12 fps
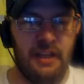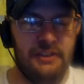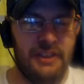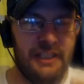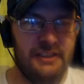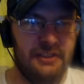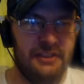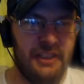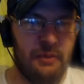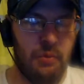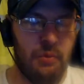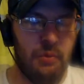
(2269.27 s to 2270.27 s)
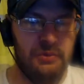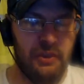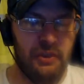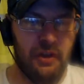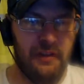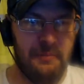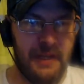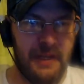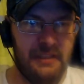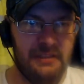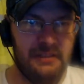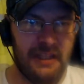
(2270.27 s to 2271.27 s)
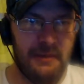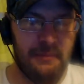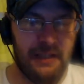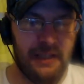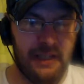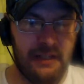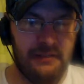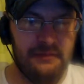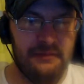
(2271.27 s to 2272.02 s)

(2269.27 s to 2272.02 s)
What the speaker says: Chad just said, what was the knife maker's name again?